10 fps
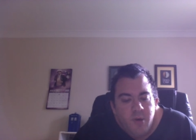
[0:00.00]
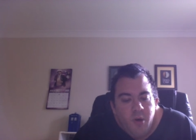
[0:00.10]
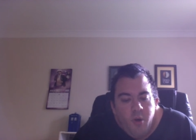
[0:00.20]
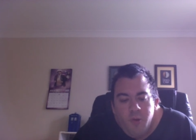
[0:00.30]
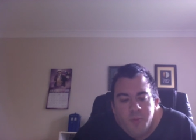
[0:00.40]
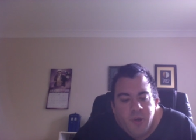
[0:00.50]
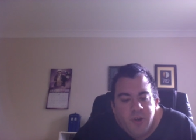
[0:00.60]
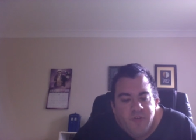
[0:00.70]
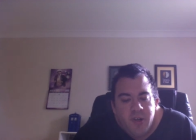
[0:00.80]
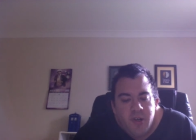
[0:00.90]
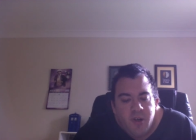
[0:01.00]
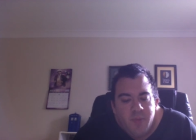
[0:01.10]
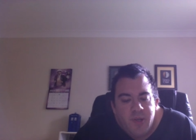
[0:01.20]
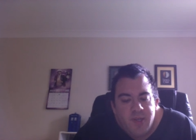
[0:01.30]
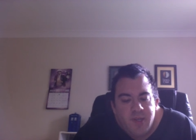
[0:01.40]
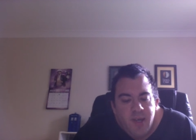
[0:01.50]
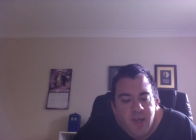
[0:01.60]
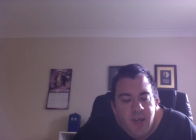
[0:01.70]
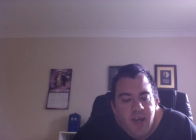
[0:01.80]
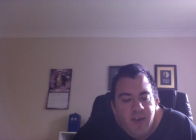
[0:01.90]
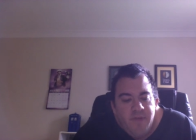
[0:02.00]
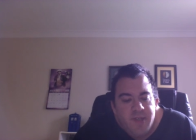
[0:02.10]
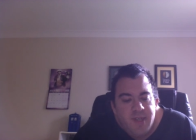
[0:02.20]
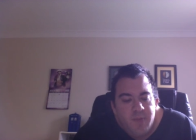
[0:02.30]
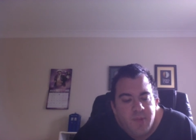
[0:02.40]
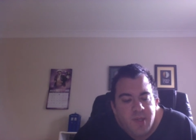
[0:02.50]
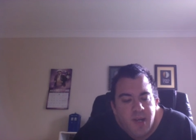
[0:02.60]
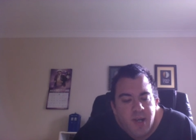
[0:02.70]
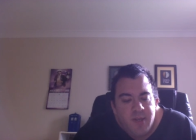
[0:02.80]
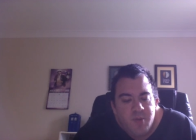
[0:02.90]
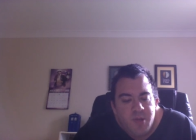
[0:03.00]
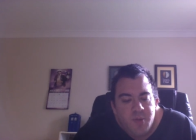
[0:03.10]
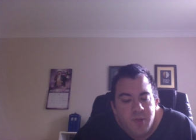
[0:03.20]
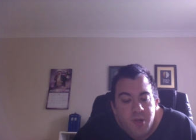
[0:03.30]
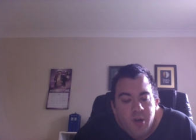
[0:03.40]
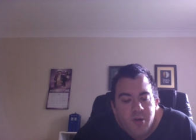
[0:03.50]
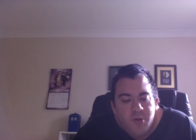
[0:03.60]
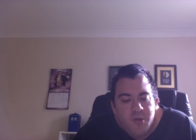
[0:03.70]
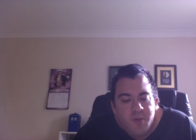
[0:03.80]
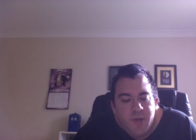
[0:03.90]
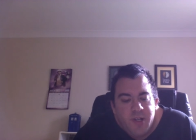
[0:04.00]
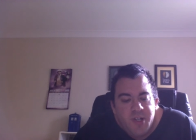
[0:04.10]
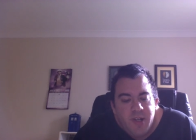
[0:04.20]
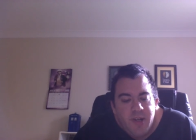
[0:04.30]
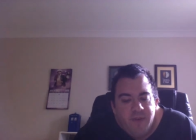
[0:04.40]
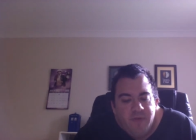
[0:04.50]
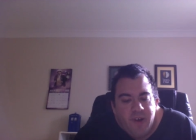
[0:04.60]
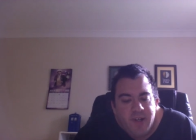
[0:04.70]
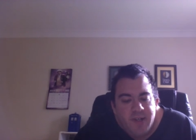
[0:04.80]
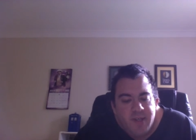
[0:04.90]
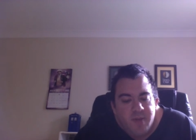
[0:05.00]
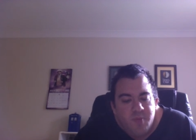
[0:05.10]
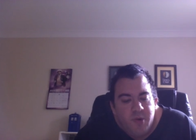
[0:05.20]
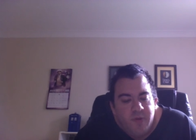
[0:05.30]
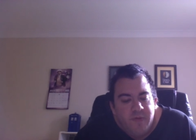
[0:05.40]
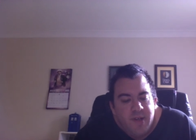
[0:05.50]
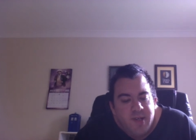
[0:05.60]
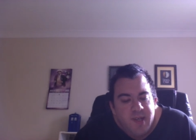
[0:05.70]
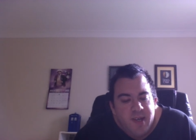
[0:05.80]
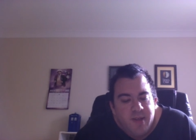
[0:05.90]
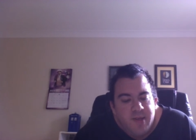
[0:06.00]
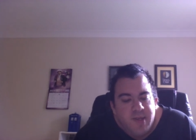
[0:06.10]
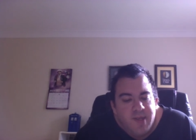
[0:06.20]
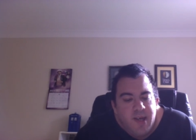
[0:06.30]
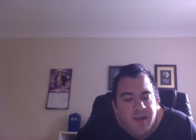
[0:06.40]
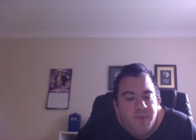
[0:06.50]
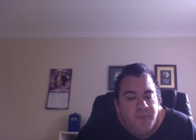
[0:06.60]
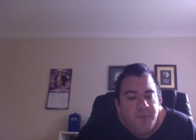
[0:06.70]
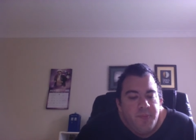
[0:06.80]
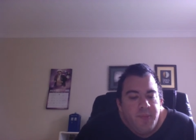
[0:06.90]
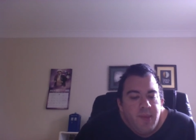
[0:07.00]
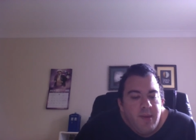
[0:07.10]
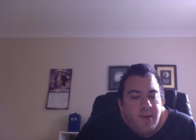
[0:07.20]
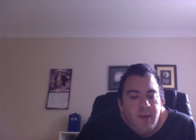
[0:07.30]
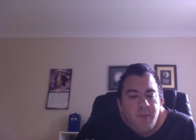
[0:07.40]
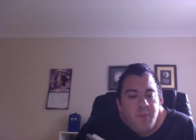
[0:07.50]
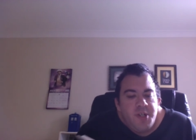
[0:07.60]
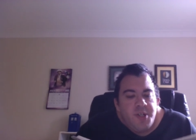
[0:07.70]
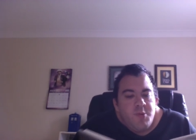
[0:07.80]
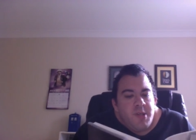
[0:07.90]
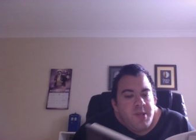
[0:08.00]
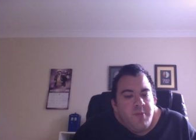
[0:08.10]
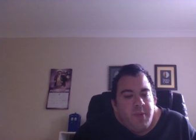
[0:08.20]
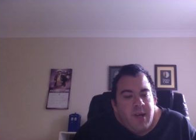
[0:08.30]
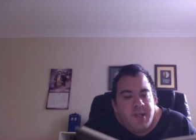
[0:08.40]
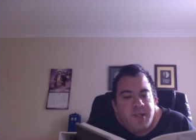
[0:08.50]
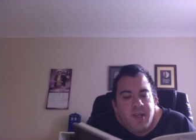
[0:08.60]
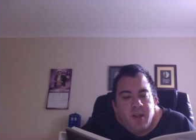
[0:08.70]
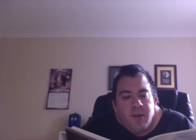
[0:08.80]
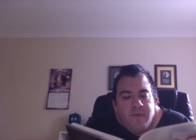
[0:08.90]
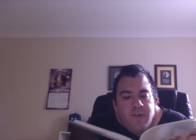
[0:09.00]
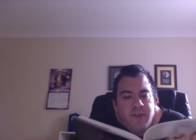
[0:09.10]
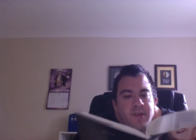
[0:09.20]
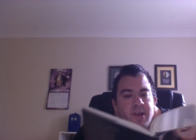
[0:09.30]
All were perfect copies. Even some scars which were not caused by genetic factors had proven exactly the same. But she wasn't about to tell her friend